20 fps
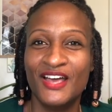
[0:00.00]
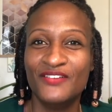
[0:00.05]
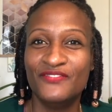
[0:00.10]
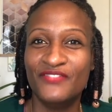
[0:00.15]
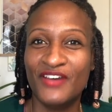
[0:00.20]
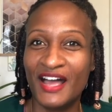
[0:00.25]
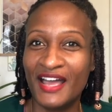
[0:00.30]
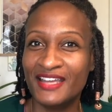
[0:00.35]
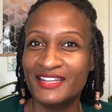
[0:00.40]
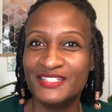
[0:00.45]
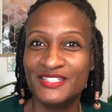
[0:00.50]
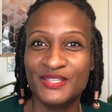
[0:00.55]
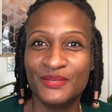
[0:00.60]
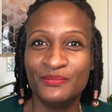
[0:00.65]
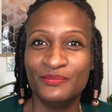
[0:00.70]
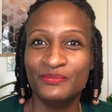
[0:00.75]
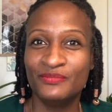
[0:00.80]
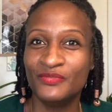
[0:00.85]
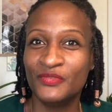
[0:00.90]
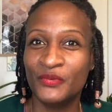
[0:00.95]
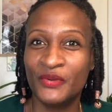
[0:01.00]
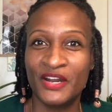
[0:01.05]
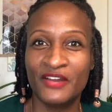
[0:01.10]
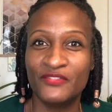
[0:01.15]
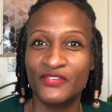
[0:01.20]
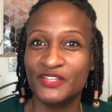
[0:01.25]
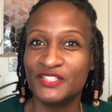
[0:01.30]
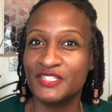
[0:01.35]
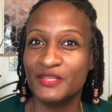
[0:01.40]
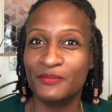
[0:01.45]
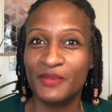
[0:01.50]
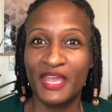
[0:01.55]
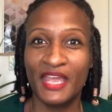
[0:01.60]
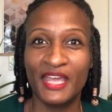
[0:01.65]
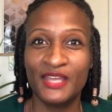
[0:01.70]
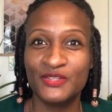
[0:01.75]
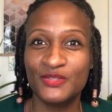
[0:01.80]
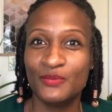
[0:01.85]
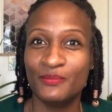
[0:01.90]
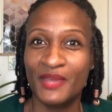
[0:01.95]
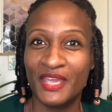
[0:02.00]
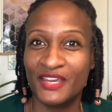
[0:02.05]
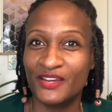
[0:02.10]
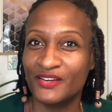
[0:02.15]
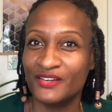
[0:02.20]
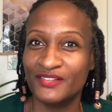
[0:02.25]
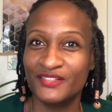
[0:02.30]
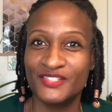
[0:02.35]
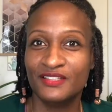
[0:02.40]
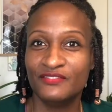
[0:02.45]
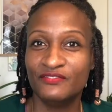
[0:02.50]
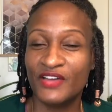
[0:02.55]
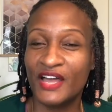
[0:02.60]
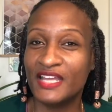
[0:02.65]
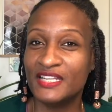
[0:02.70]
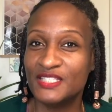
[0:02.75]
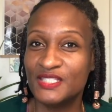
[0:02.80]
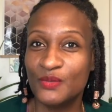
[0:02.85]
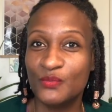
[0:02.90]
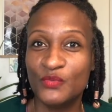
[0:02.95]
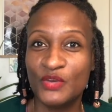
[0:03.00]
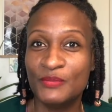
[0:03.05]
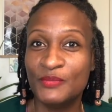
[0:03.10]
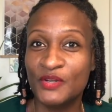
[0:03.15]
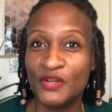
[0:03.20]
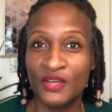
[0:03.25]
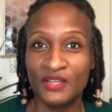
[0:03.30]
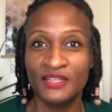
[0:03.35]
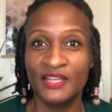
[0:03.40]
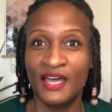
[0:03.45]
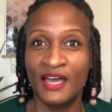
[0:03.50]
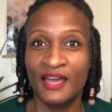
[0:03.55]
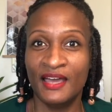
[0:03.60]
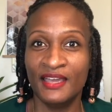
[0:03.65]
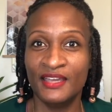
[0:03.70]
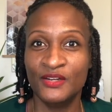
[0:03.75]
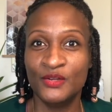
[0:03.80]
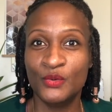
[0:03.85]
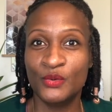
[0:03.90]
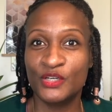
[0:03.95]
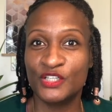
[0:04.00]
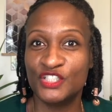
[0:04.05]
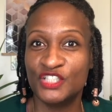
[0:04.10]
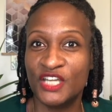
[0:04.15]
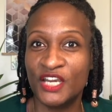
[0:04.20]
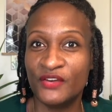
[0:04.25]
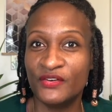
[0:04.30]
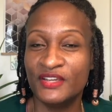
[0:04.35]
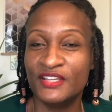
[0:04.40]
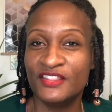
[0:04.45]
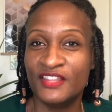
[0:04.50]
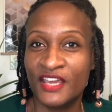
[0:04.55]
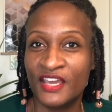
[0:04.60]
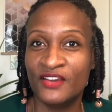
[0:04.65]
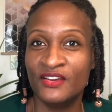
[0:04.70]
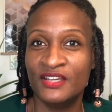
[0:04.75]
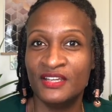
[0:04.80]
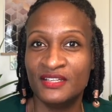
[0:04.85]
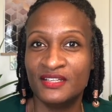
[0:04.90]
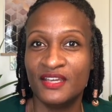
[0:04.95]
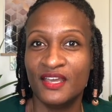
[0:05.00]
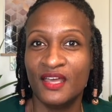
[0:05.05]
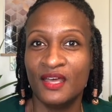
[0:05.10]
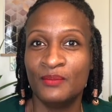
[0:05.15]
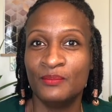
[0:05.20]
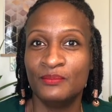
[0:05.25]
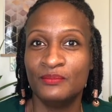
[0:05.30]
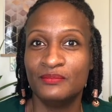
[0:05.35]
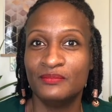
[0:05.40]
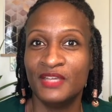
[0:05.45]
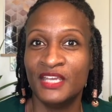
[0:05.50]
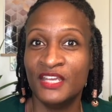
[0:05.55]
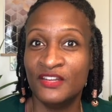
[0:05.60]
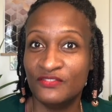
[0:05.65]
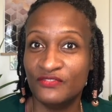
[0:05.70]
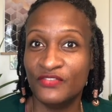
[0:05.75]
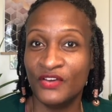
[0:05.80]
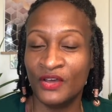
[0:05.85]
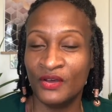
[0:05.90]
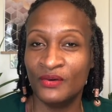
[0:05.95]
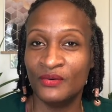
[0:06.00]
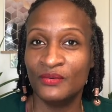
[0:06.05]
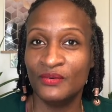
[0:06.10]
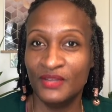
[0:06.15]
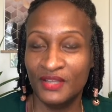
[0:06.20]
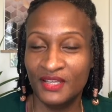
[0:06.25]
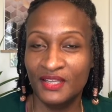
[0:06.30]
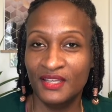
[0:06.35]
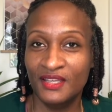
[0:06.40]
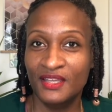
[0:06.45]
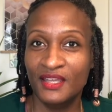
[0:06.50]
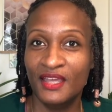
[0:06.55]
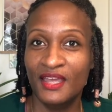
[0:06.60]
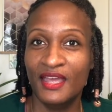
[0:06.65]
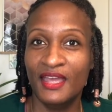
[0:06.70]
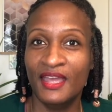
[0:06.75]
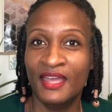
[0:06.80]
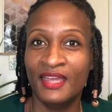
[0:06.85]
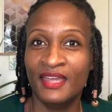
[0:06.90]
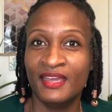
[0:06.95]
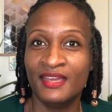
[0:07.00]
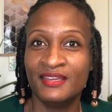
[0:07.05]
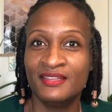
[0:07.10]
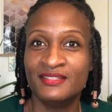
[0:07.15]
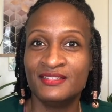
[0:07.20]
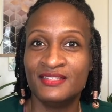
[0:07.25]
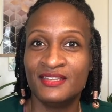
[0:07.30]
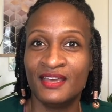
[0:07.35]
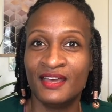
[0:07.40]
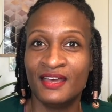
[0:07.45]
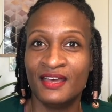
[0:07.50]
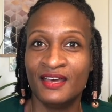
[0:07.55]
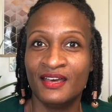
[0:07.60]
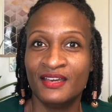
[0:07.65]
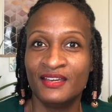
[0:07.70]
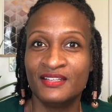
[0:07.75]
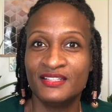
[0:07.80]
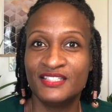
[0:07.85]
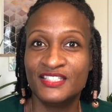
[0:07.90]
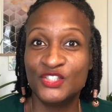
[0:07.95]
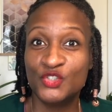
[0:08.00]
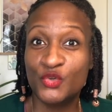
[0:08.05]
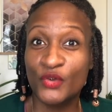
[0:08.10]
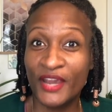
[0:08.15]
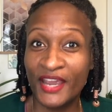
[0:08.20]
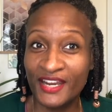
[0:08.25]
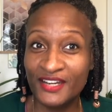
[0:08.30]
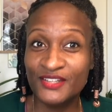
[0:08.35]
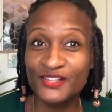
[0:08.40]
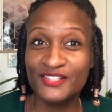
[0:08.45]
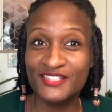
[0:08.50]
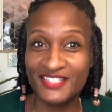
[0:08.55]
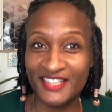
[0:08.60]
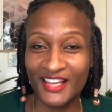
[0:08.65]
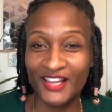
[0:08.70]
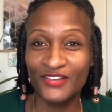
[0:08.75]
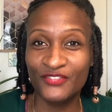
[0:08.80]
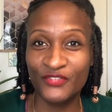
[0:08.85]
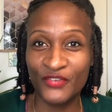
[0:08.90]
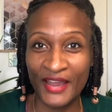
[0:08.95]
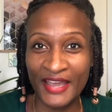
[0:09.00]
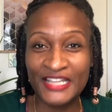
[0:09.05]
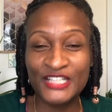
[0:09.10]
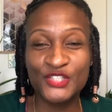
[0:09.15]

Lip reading: find some some candle makers, find some women online who are sharing their income info, and train yourself, right?